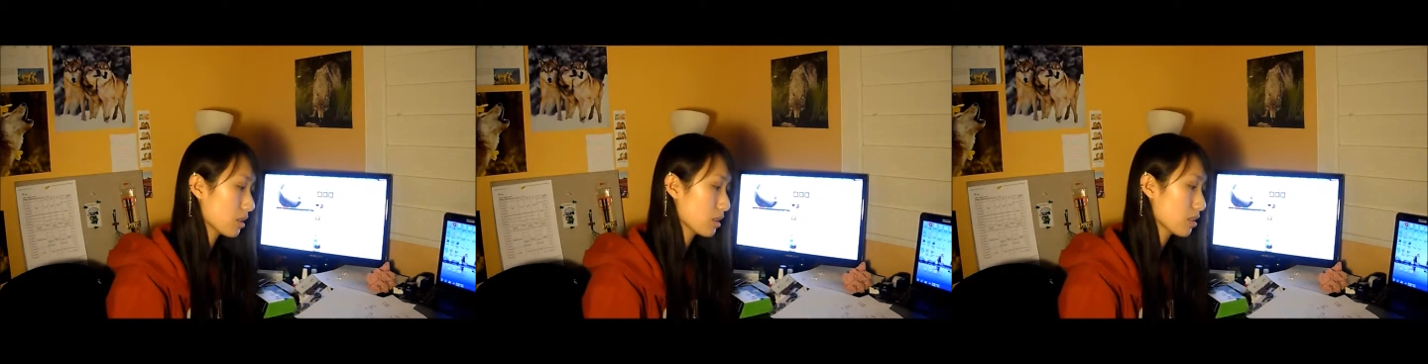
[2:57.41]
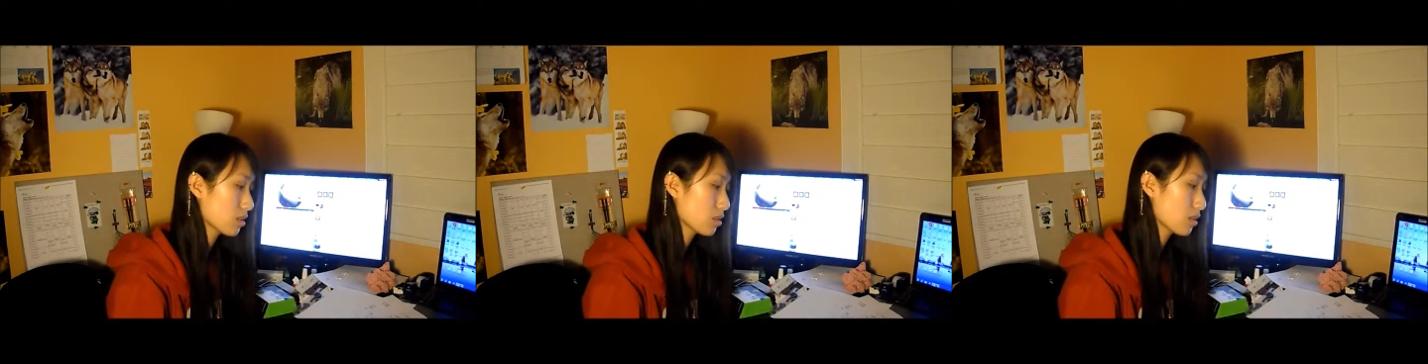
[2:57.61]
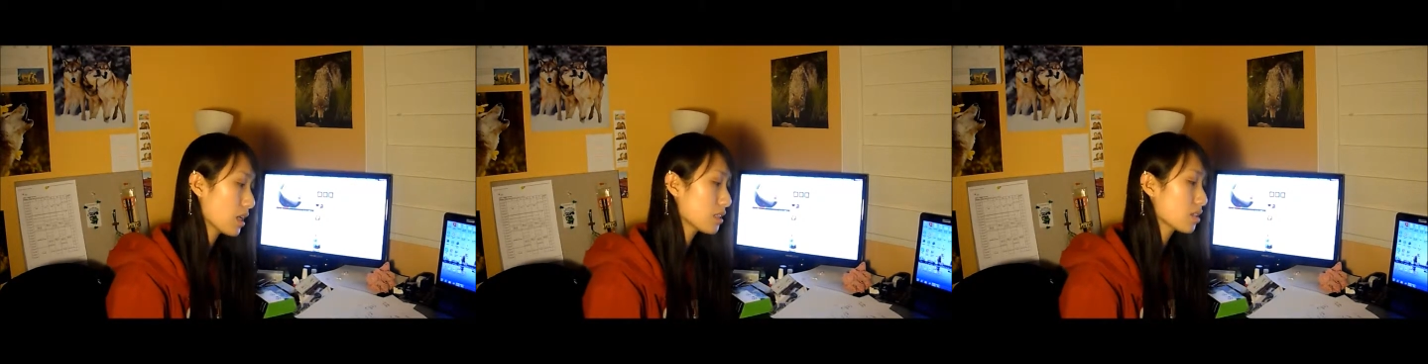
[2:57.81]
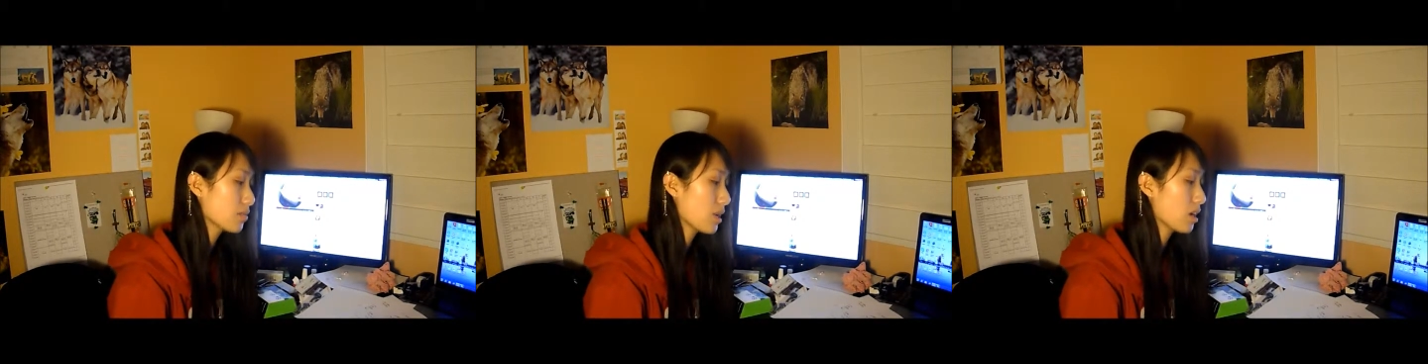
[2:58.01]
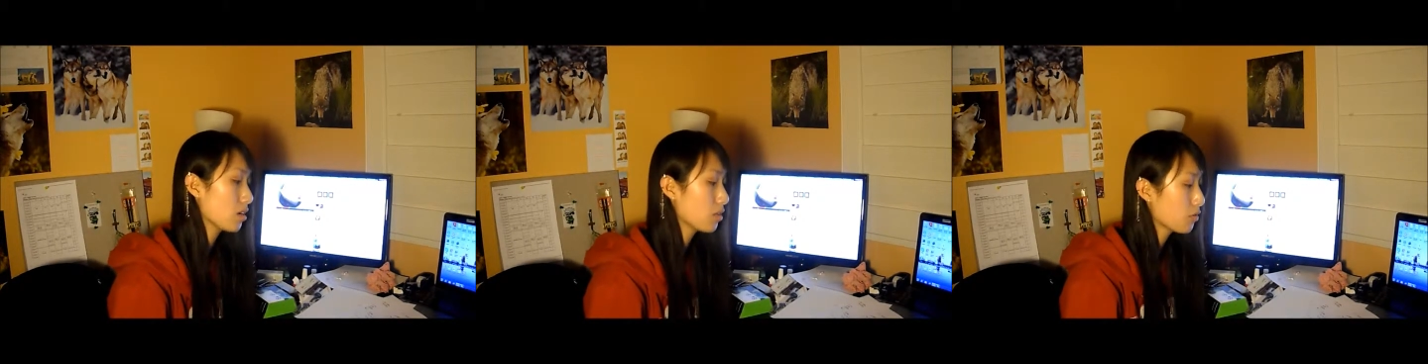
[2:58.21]
So that's
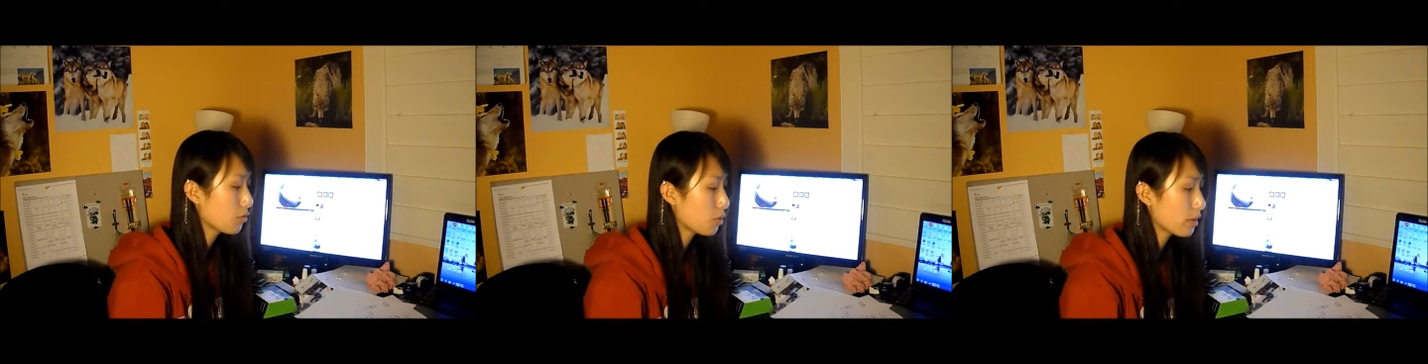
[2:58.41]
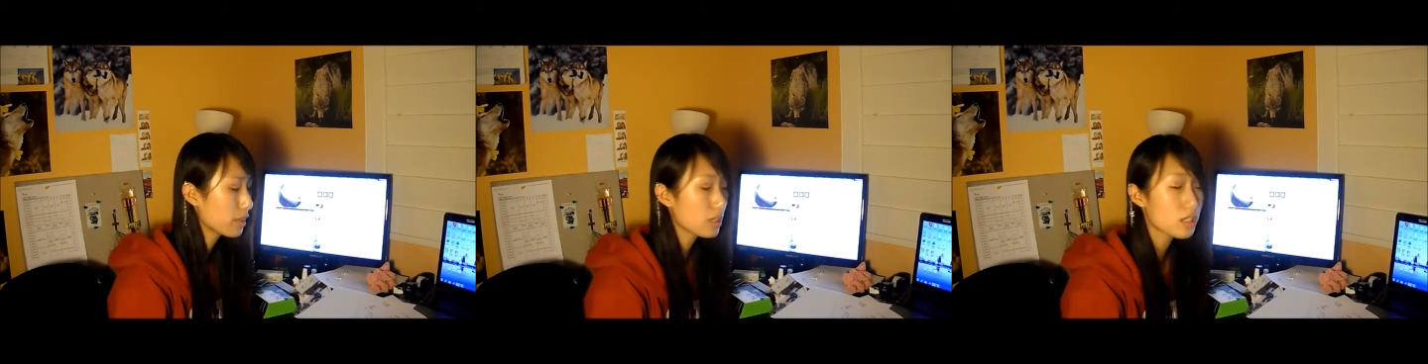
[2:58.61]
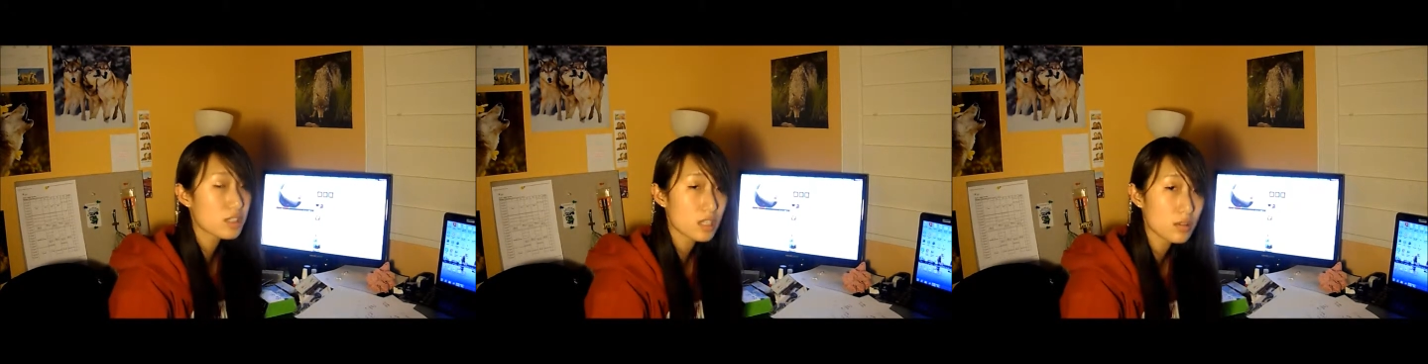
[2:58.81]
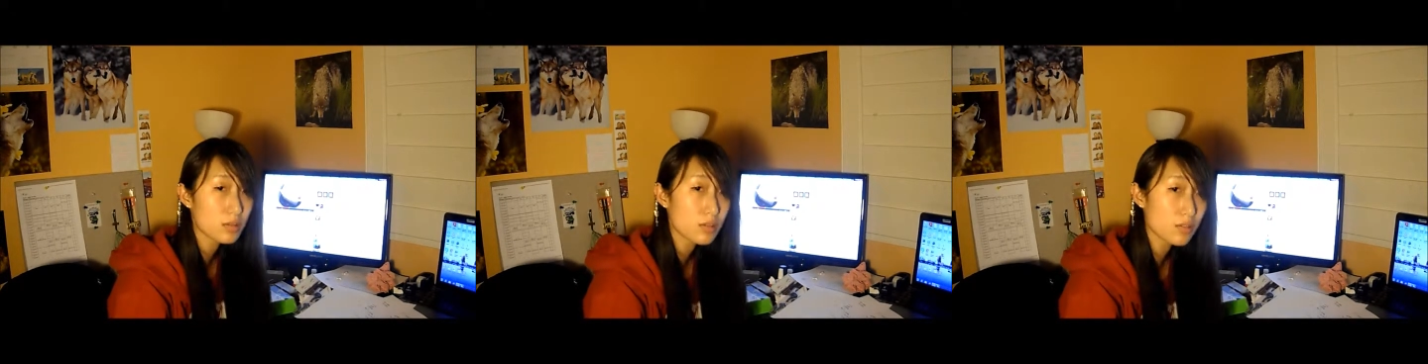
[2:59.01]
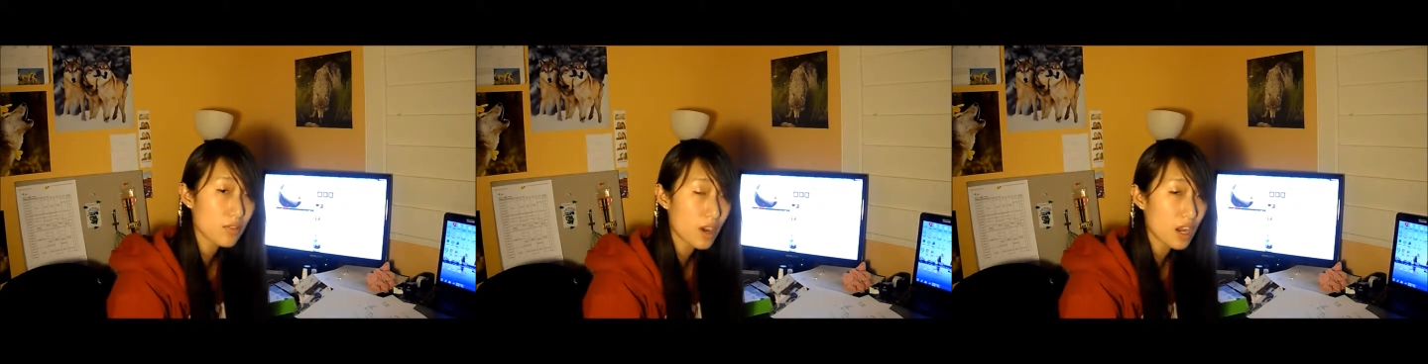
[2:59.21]
about 40 to
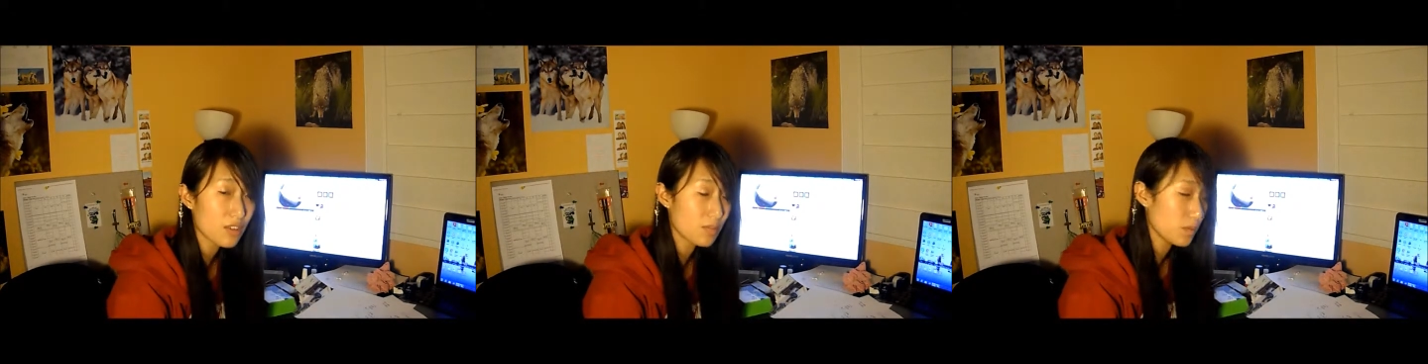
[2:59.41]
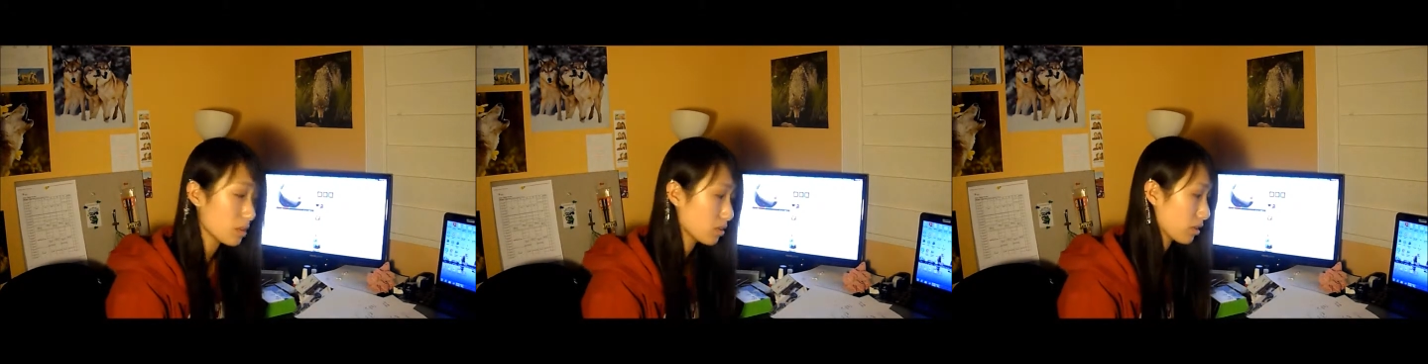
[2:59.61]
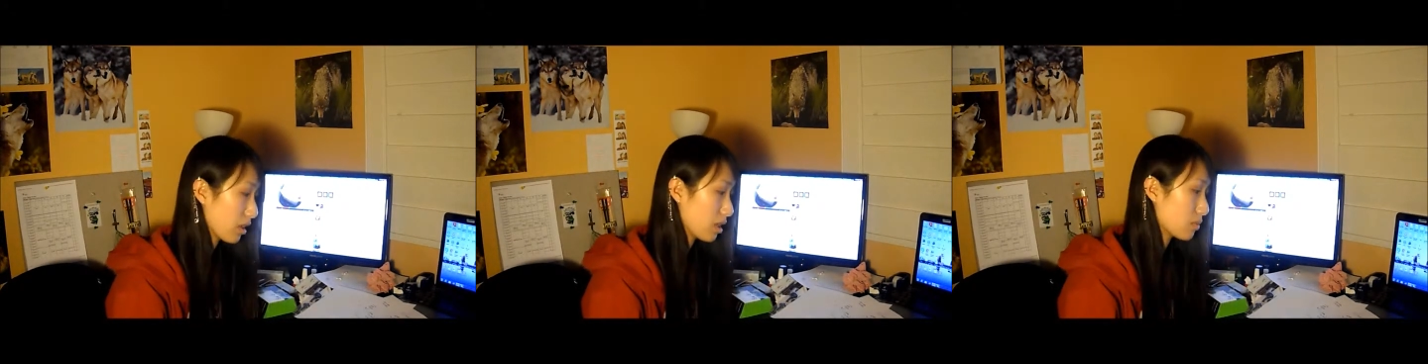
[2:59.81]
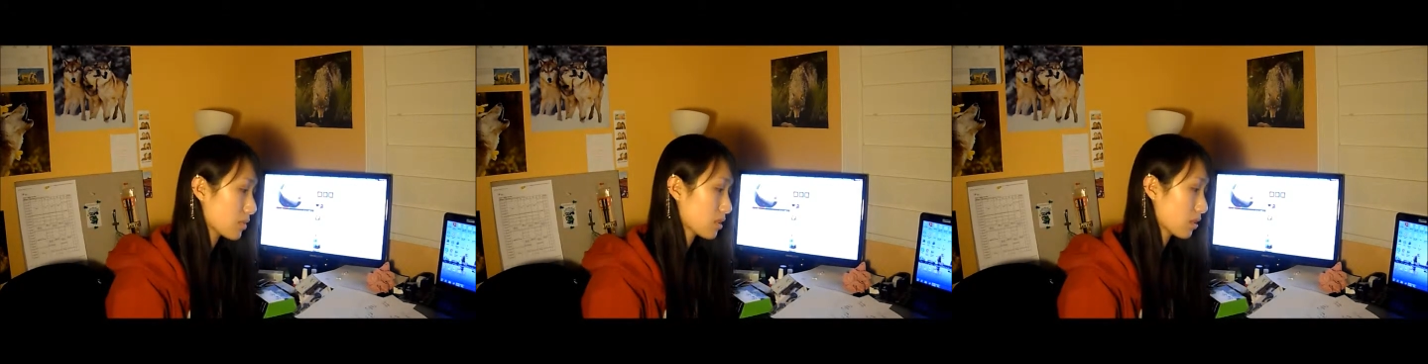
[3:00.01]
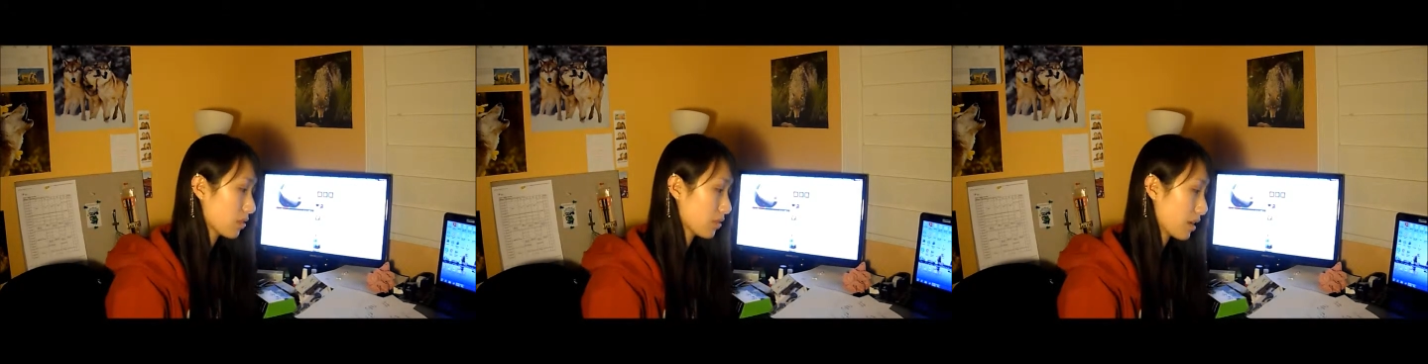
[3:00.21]
75
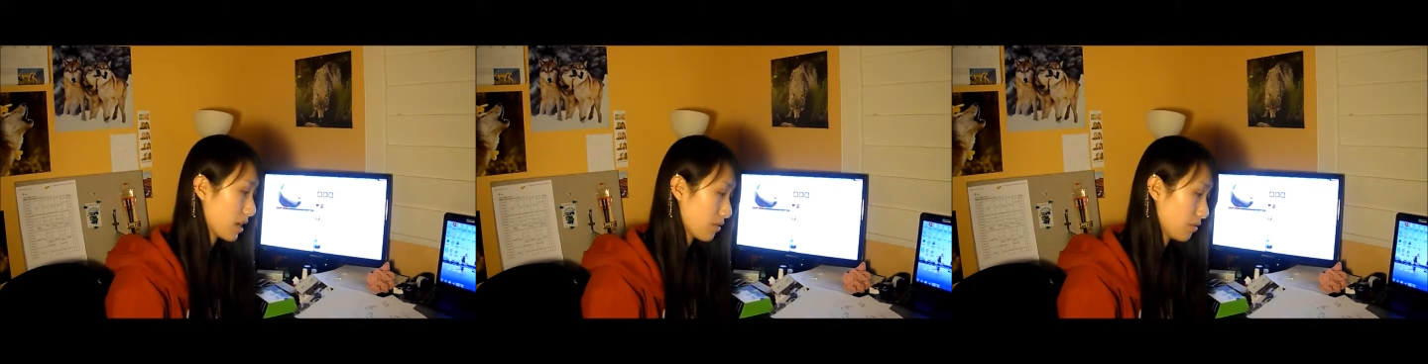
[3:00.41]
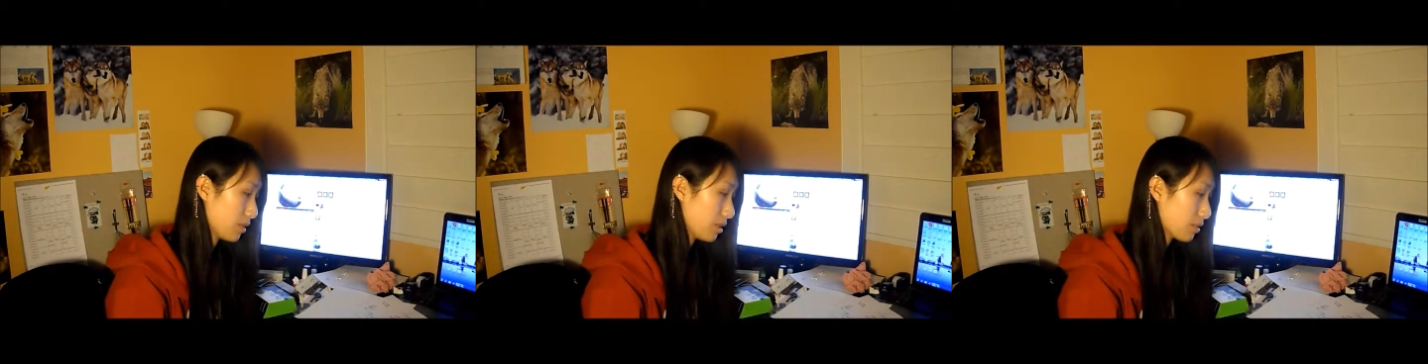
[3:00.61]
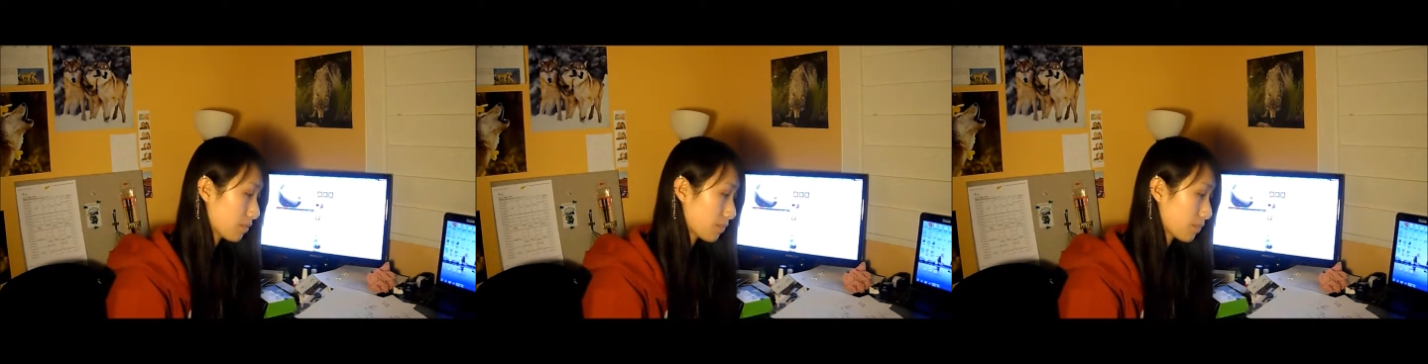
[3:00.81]
milligrams of caffeine.